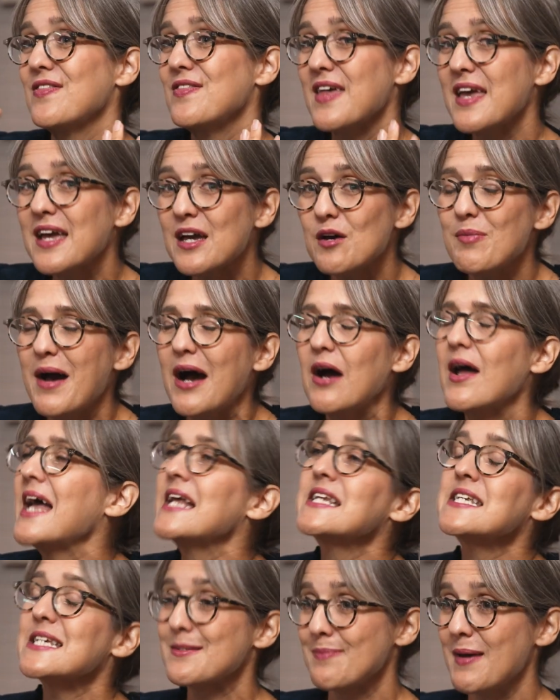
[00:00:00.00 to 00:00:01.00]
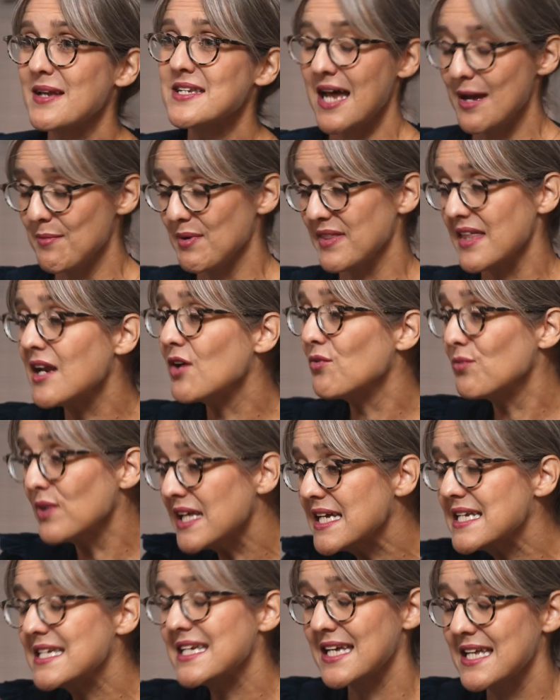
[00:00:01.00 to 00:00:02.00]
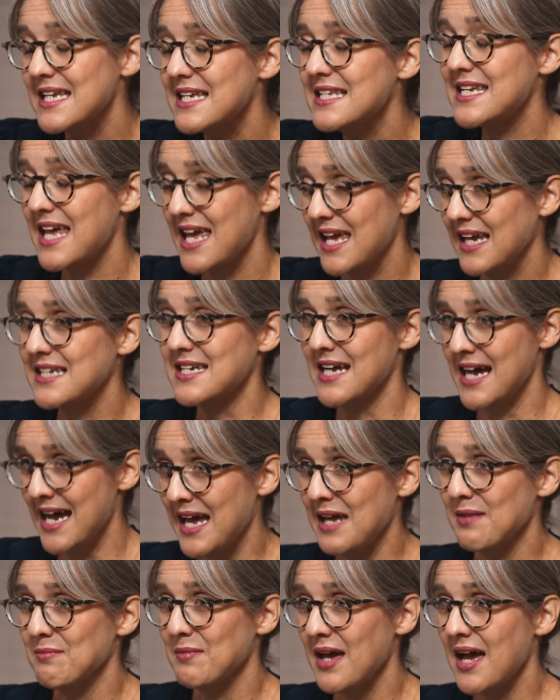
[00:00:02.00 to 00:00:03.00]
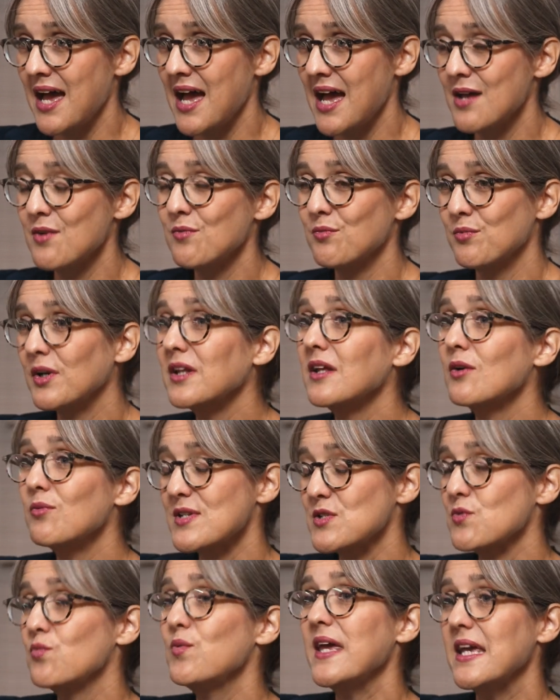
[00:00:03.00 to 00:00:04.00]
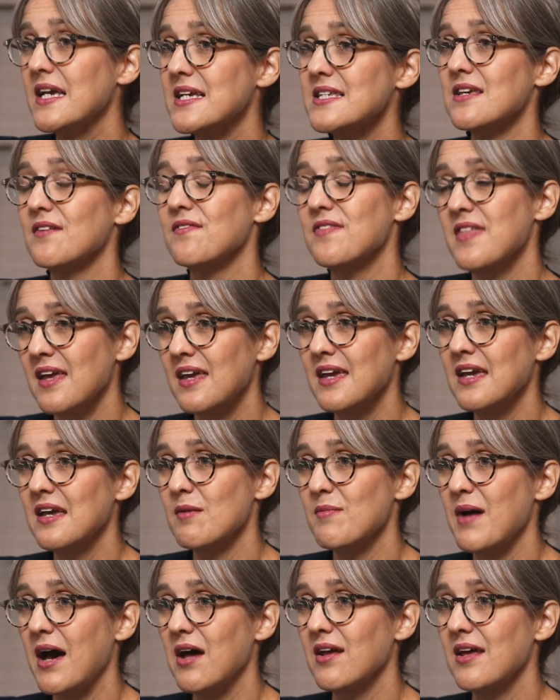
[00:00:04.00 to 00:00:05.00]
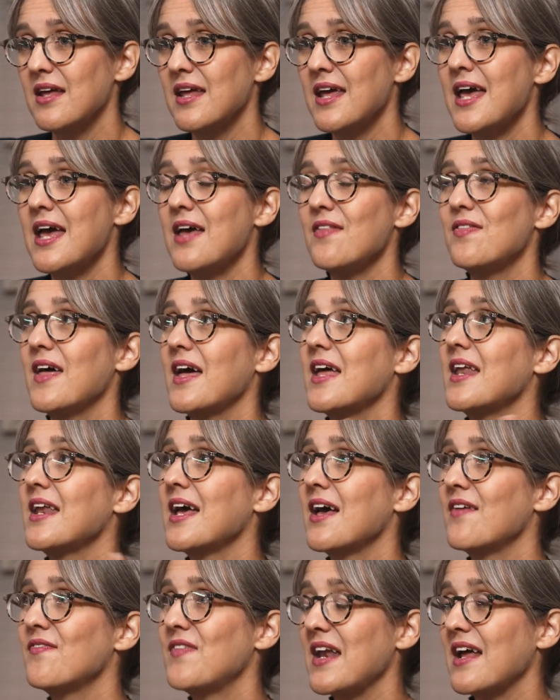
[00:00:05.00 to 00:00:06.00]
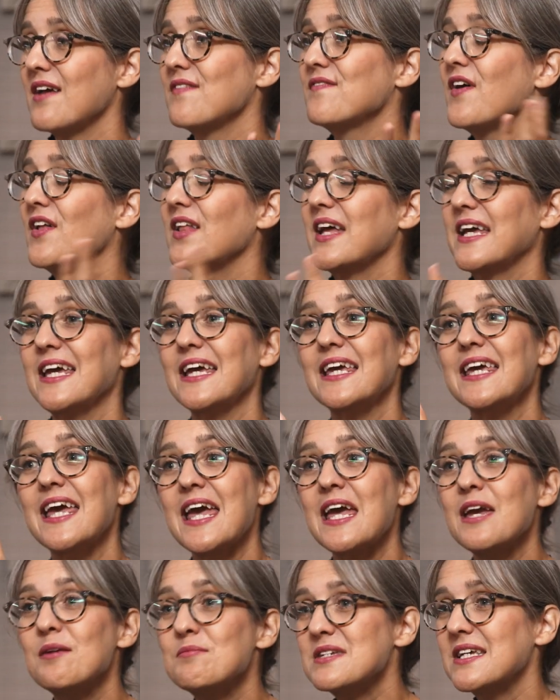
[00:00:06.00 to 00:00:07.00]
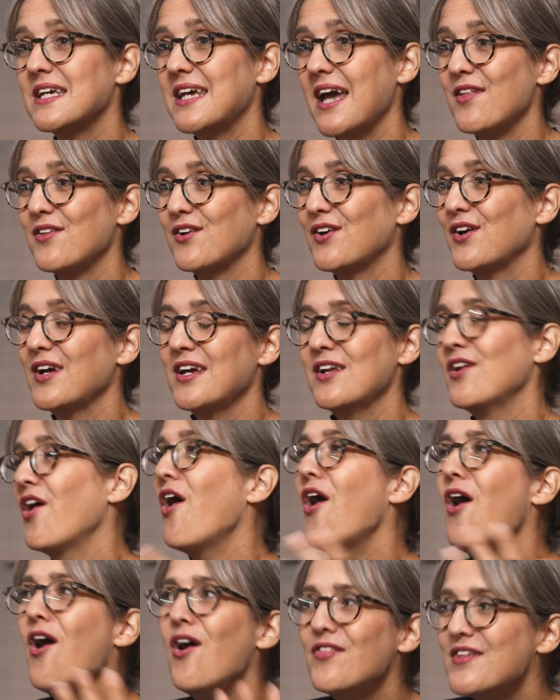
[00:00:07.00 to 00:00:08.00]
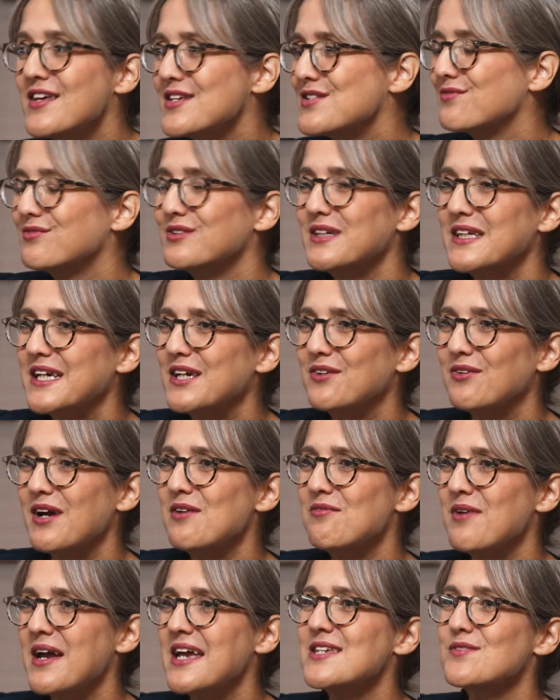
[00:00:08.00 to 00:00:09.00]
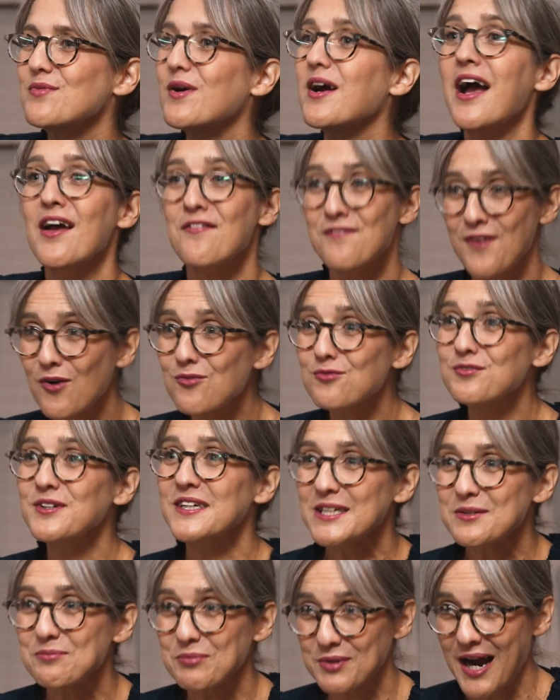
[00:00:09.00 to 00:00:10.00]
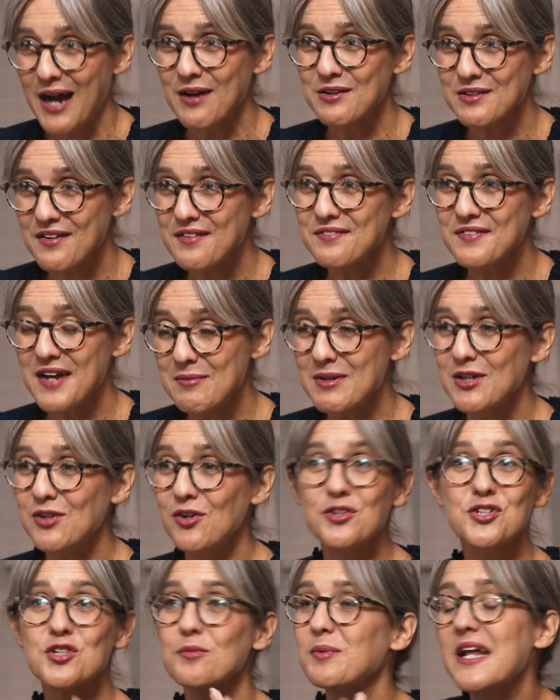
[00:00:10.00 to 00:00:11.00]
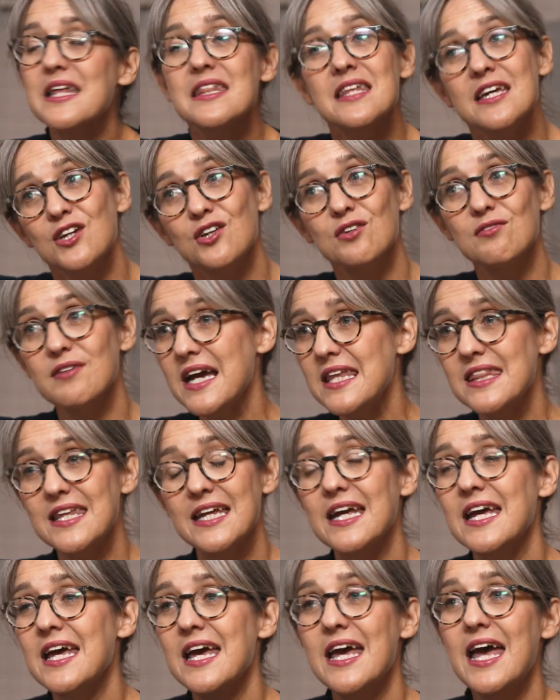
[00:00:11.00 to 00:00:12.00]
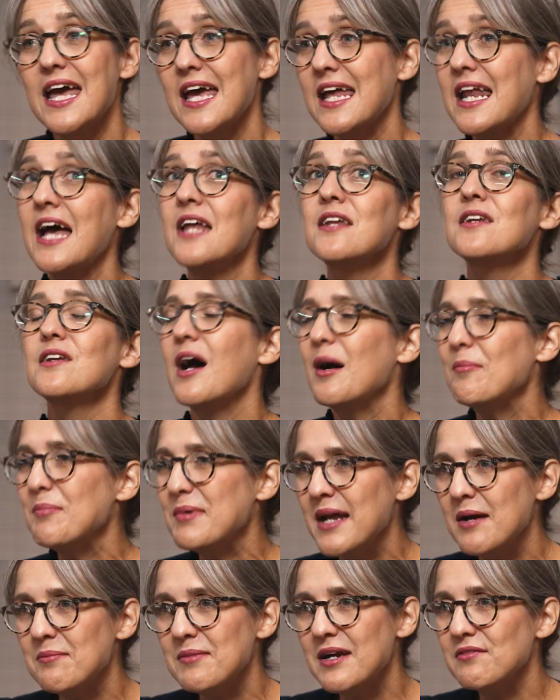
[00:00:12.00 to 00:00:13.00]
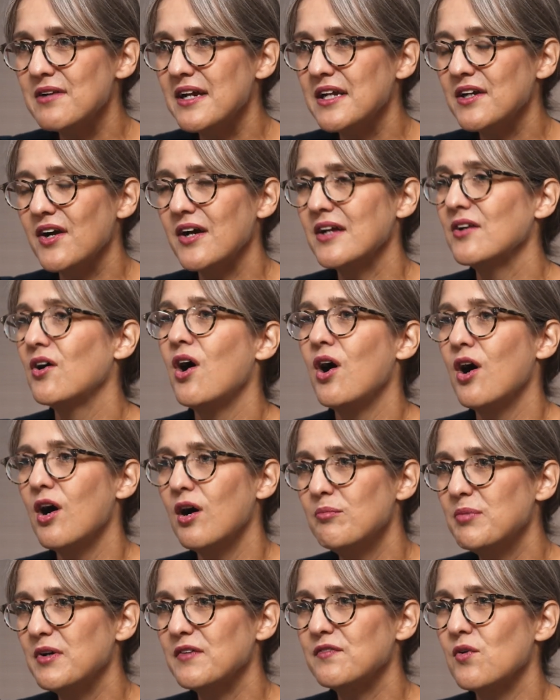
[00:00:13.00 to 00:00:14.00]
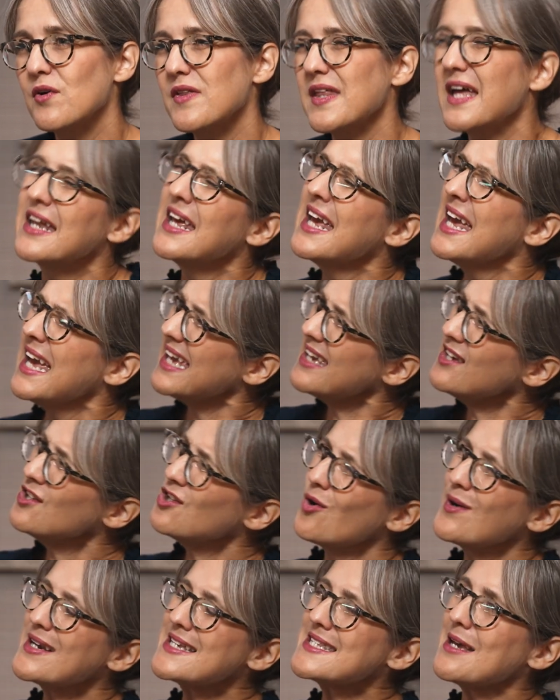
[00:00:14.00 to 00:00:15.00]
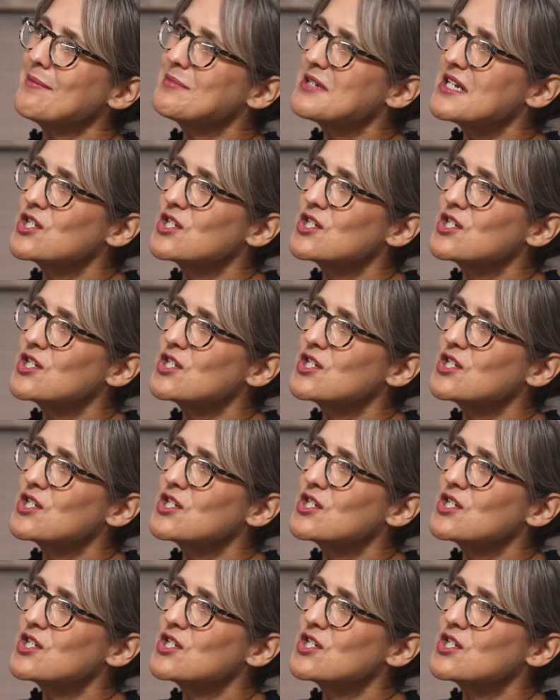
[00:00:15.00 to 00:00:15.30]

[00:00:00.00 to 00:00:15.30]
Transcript: think about and to spend time with. And it really did take time. It really was weeks of thinking about it that I felt like it came together in all these really great ways where I felt really proud of our family culture. But I think you're right that it had not been on my radar at all before then, except